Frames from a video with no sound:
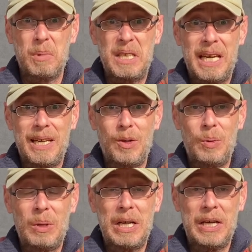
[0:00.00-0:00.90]
potato.
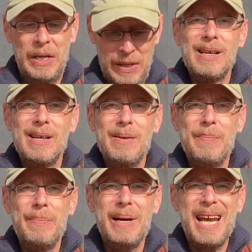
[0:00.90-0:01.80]

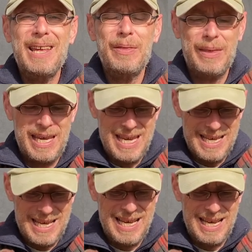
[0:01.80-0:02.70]
But I think